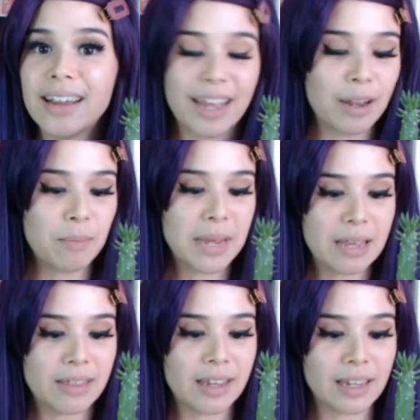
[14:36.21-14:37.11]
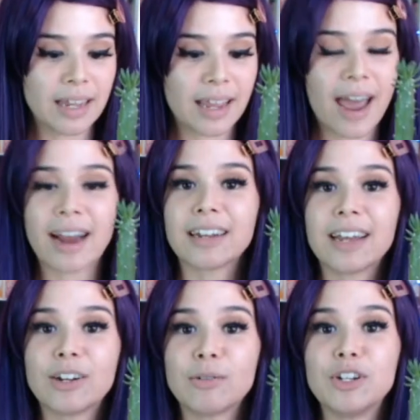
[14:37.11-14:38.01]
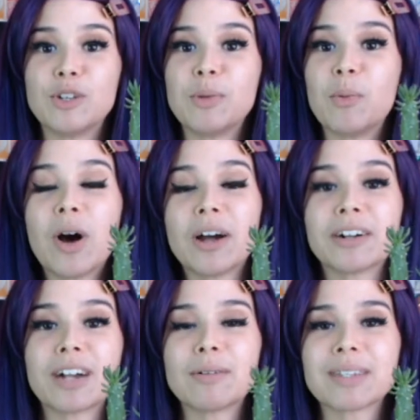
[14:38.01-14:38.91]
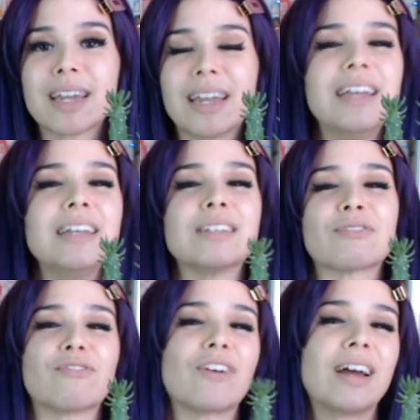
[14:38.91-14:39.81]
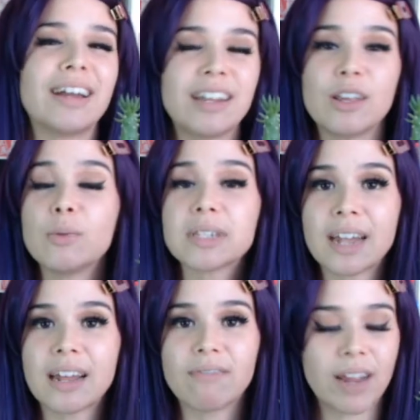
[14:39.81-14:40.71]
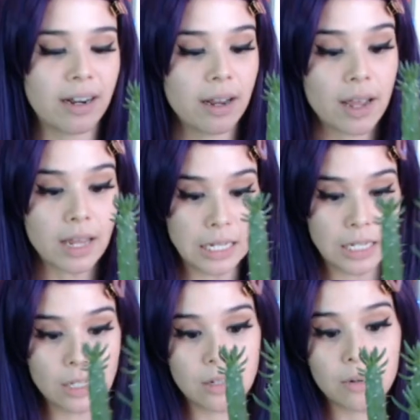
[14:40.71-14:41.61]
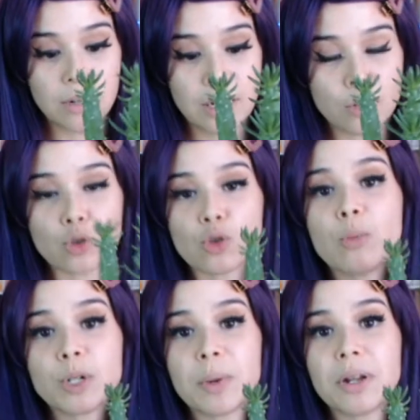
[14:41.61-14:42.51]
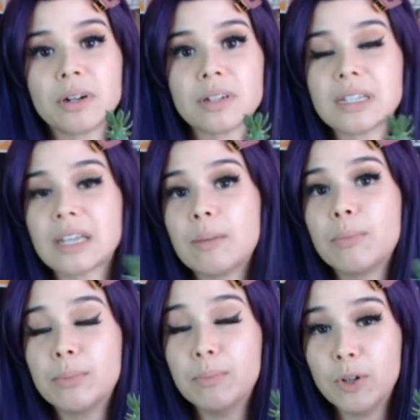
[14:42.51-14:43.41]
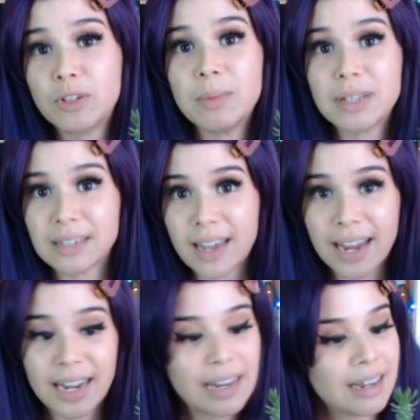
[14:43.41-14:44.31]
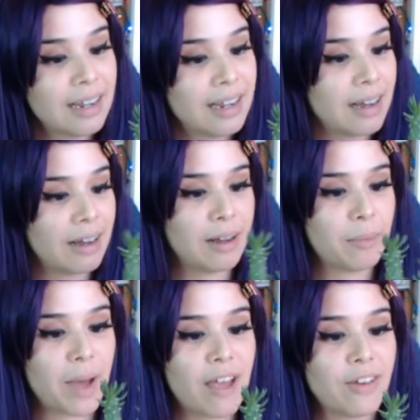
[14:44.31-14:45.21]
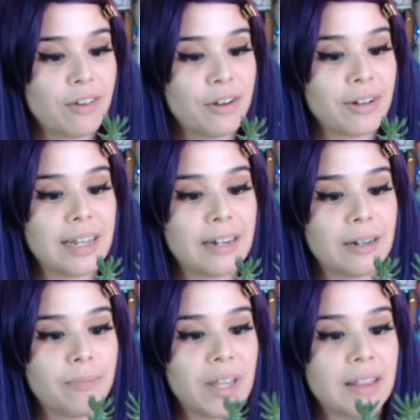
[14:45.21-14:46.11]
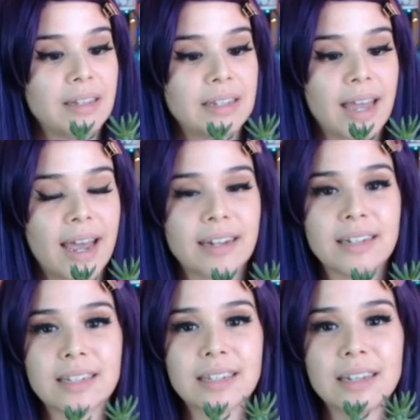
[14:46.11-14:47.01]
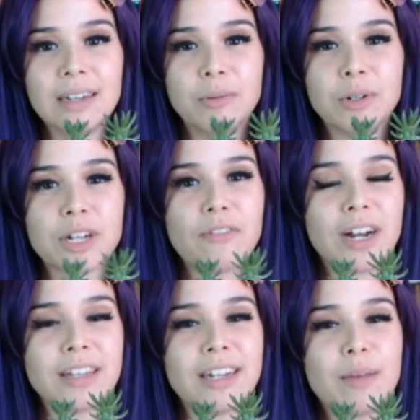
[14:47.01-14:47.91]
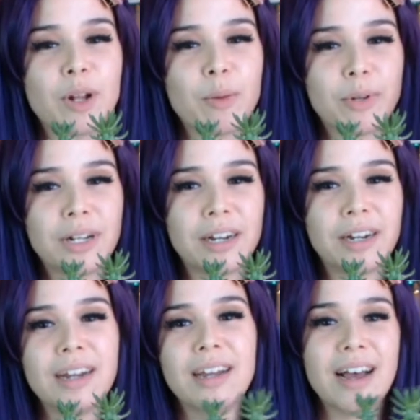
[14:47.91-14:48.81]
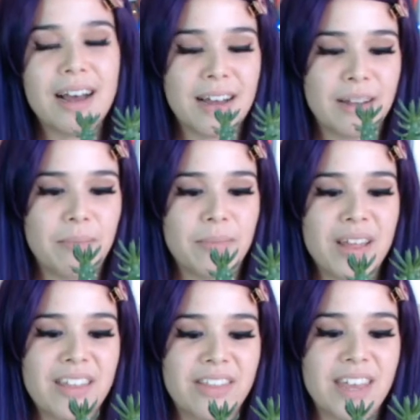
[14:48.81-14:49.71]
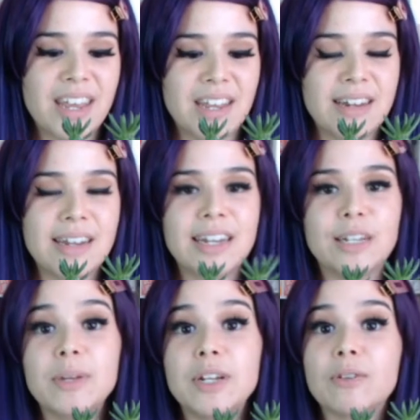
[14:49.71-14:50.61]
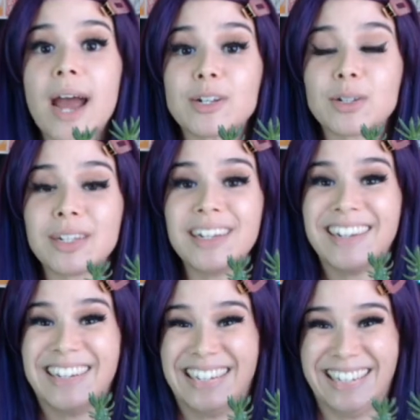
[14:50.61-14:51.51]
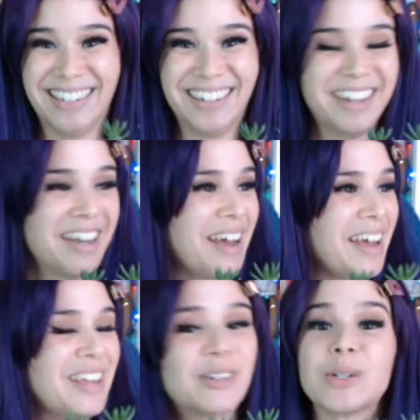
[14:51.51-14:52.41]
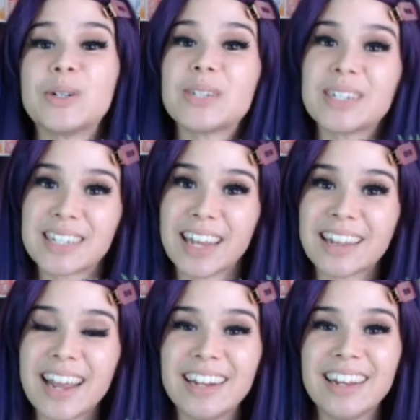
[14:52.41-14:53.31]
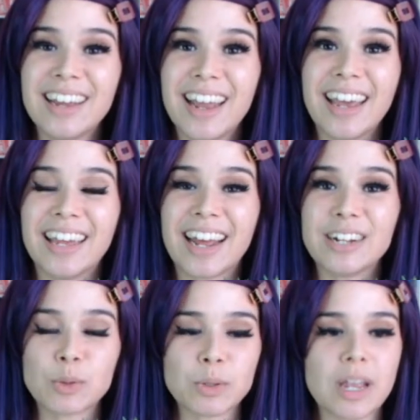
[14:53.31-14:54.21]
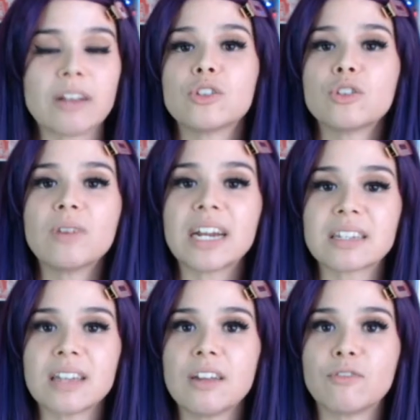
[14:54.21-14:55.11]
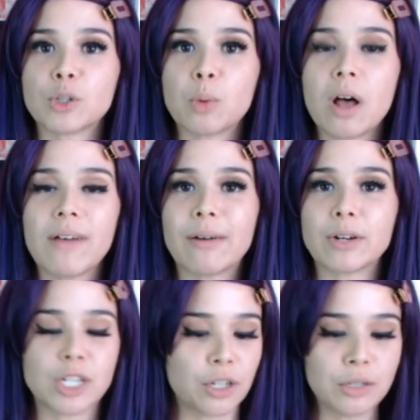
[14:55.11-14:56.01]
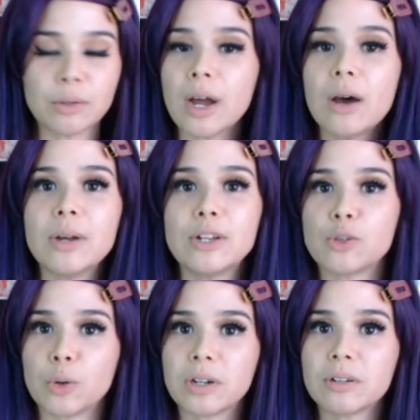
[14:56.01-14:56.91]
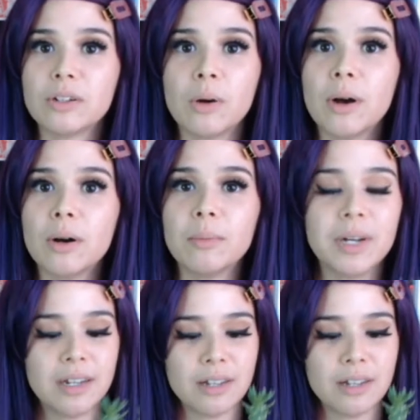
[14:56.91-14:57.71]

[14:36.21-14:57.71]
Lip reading: And me thinking cacti don't need to be watered, I was like, he's fine. He was not fine. He's doing so much better since I moved him inside. I found out later that these cactus, which I forgot the name, but I'll put it here, they need to be gradually introduced to sunlight And I just was like, direct sun for 12 hours. Here you go. Enjoy your new home.